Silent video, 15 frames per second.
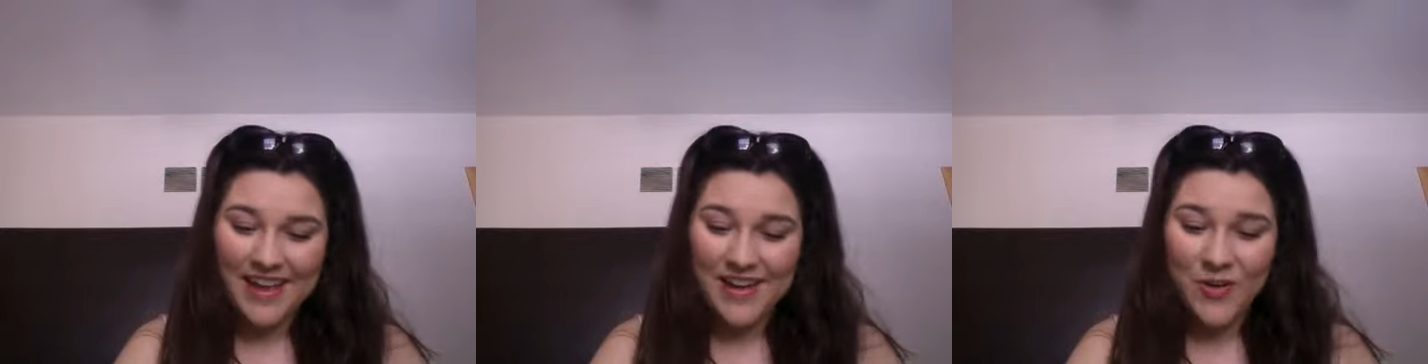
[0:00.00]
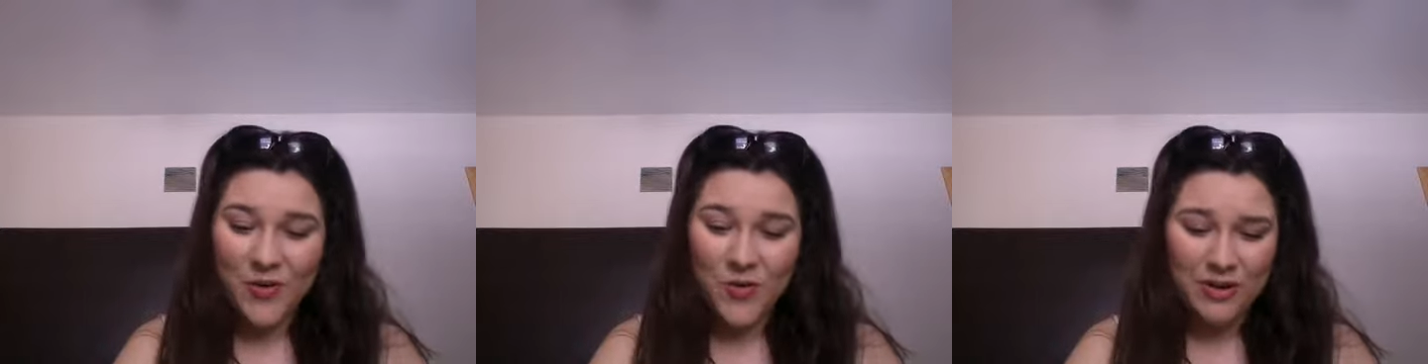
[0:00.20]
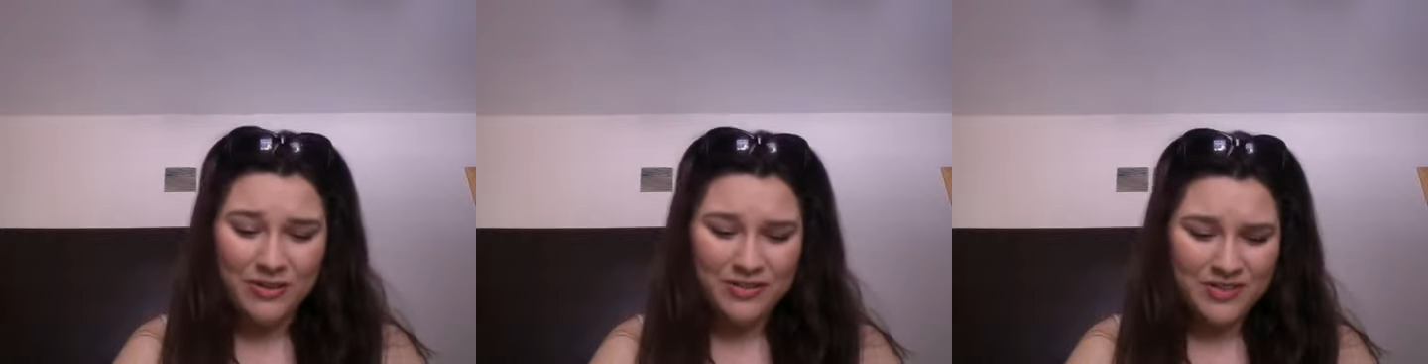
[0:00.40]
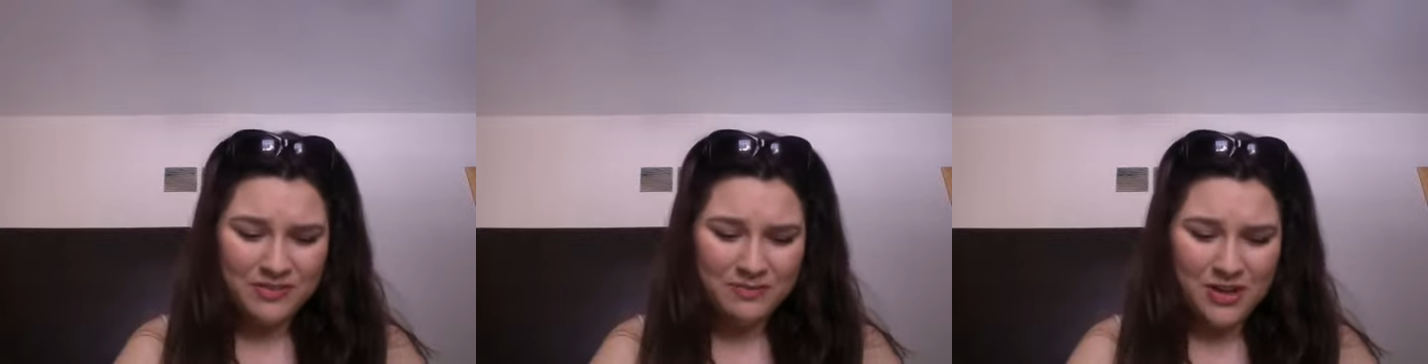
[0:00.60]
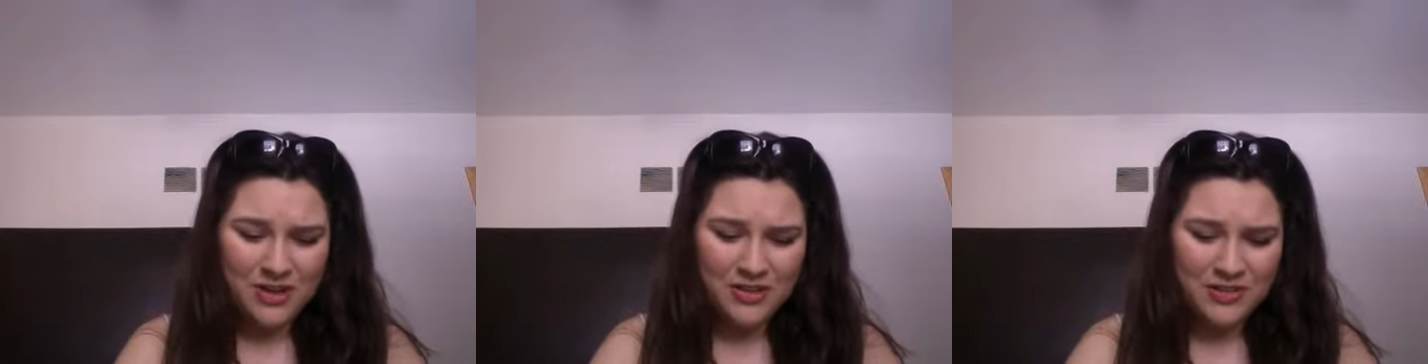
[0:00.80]
or
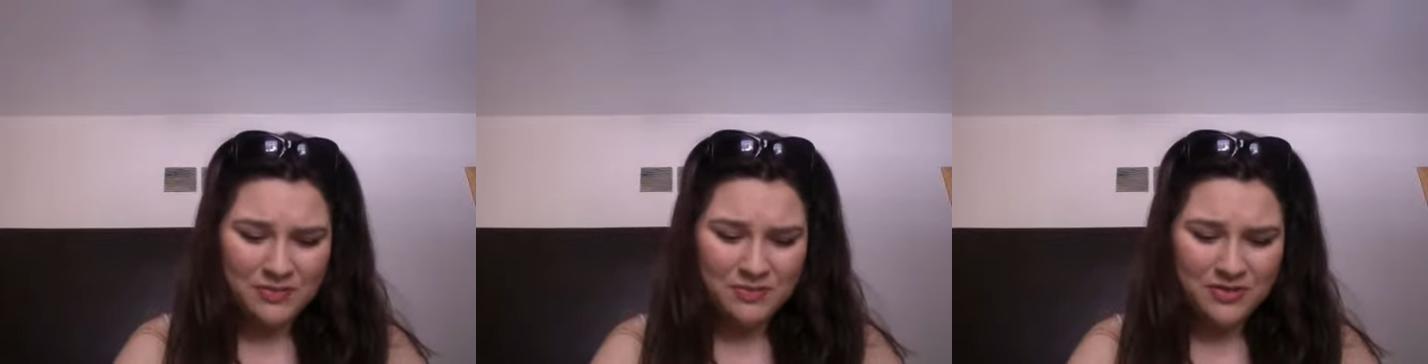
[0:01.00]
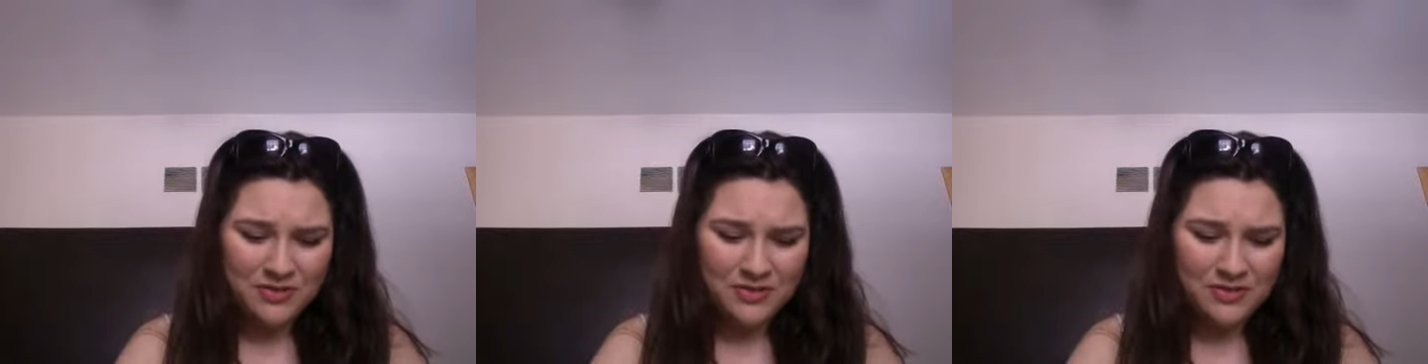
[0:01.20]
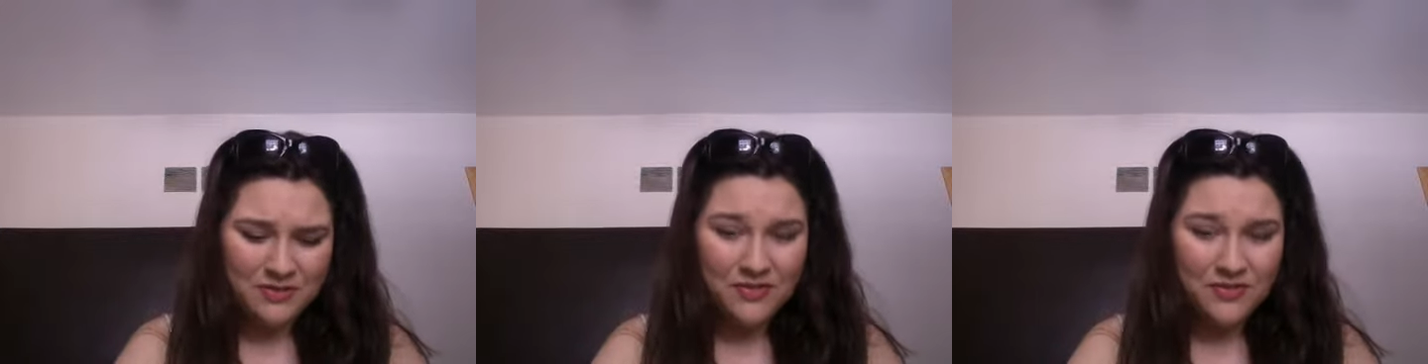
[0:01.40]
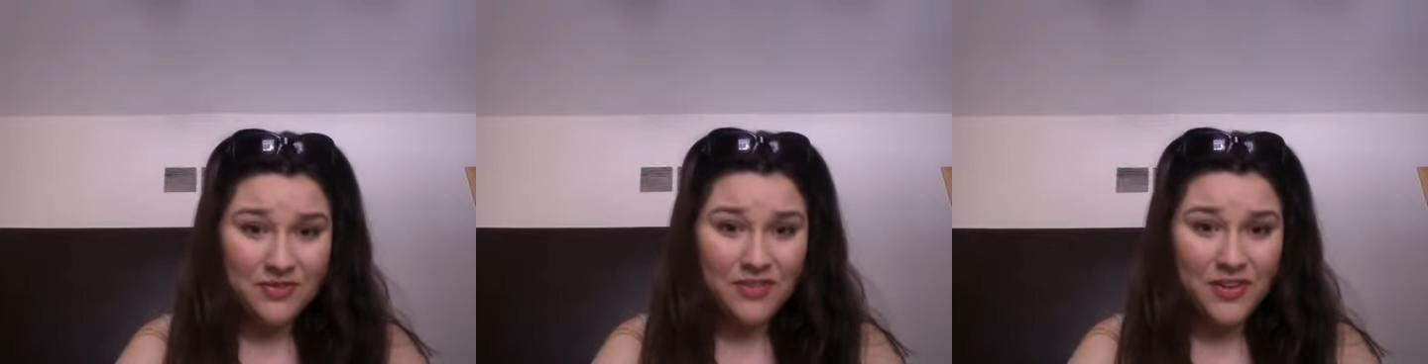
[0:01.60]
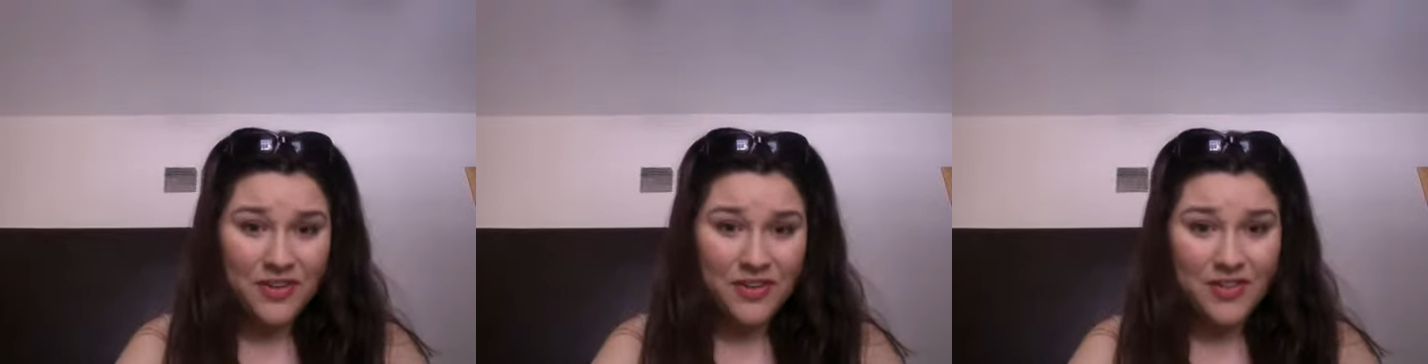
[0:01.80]
smudge proof
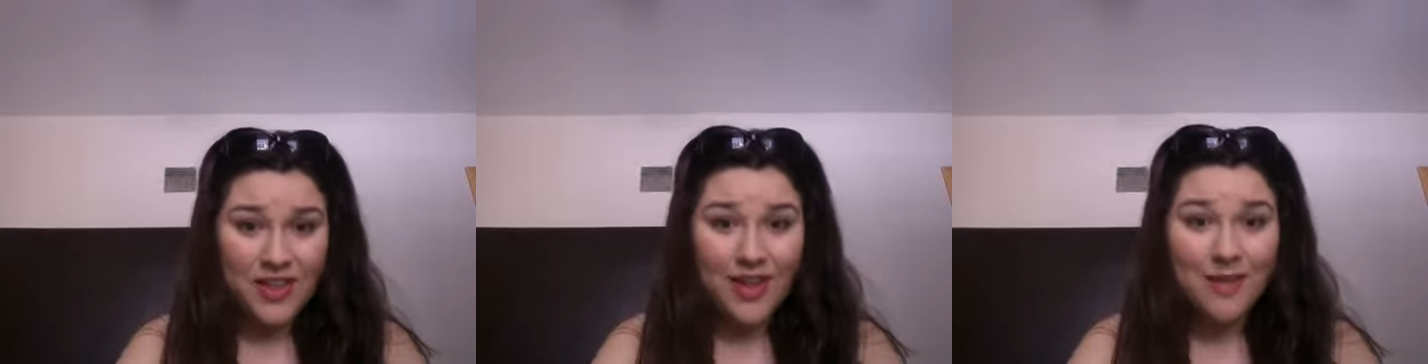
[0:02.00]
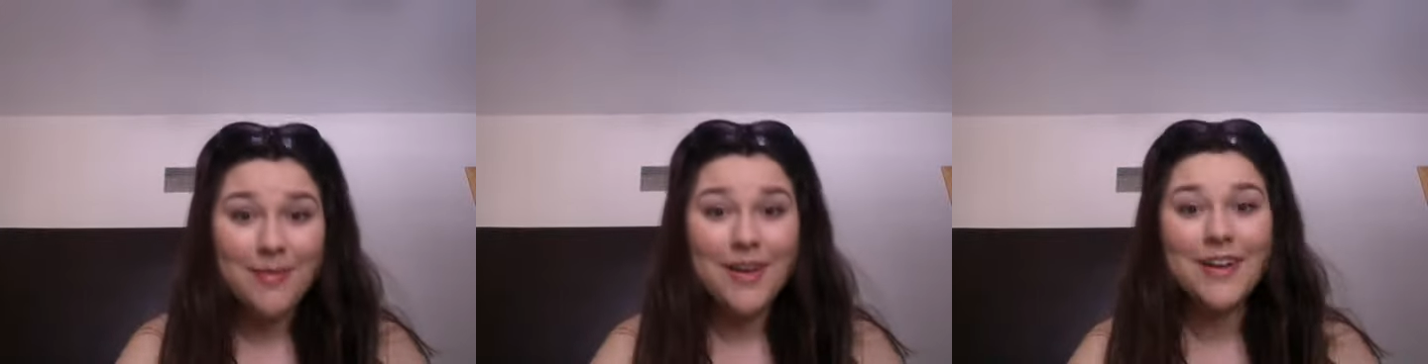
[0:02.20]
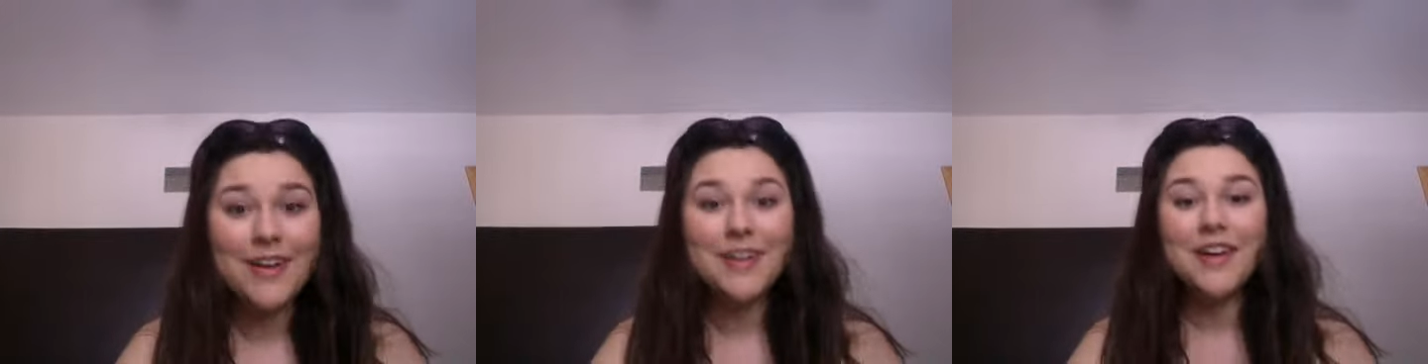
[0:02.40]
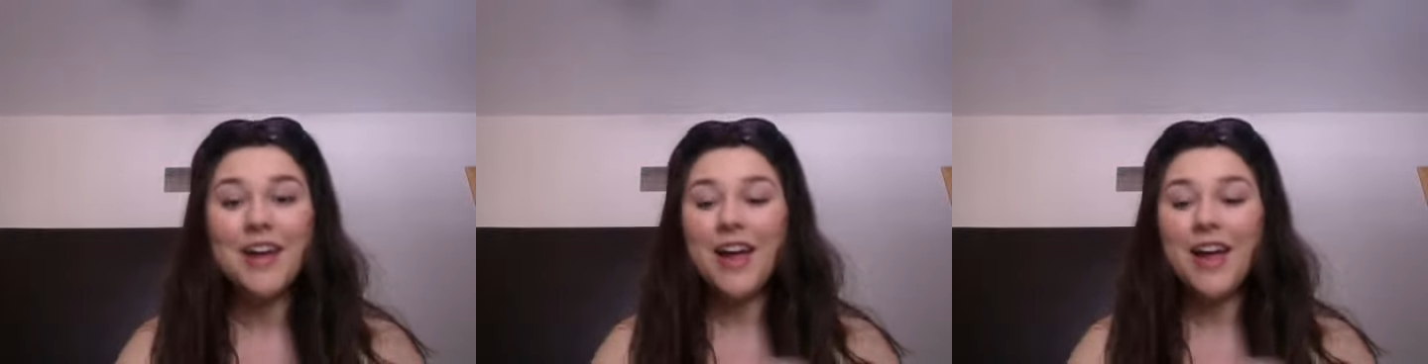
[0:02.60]
for that matter.